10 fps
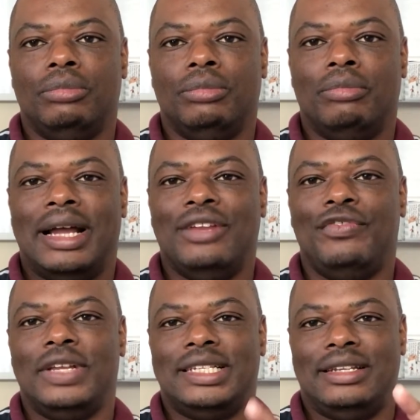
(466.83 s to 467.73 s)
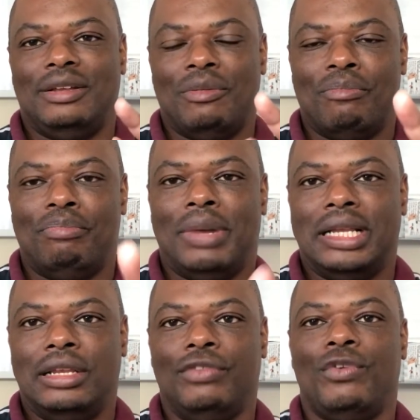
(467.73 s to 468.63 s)
manifesting by
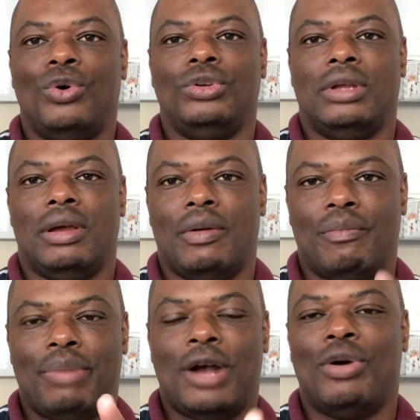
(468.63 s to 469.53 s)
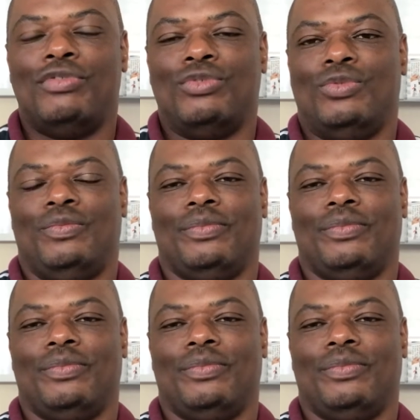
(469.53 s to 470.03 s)
default powerful?